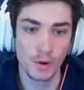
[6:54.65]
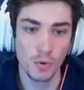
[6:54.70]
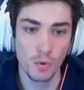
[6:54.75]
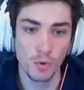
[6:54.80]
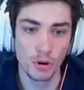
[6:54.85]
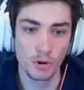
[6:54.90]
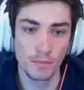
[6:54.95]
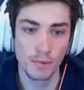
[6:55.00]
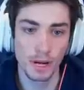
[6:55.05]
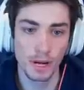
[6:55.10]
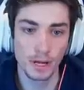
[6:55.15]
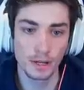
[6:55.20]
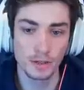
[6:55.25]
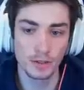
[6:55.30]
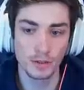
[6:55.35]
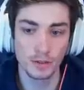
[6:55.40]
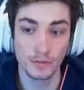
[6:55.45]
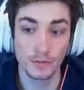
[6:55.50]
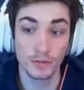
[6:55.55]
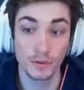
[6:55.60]

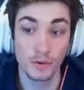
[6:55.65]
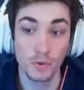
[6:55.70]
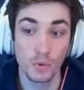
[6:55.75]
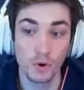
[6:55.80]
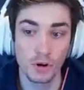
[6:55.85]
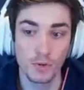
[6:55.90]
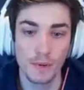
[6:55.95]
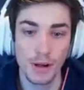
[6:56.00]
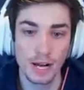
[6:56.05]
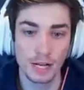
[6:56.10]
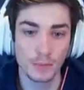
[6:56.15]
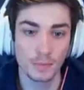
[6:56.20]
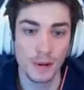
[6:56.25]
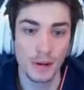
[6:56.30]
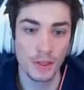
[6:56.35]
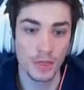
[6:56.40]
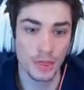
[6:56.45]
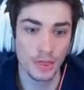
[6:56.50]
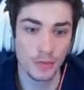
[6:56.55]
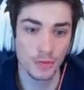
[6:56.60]
cornerbacks or for cornerbacks
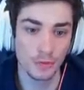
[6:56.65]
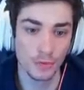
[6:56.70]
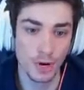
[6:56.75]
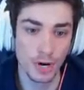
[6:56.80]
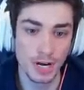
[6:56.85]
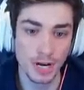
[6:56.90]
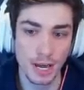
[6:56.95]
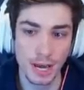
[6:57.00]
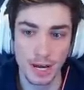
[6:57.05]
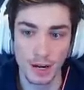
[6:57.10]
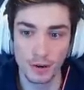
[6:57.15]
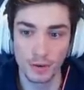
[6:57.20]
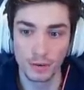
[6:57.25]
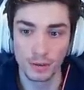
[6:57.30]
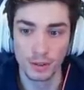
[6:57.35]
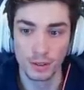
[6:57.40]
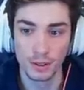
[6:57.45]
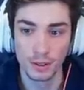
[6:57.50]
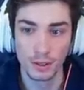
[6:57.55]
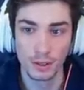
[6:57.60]
by three now.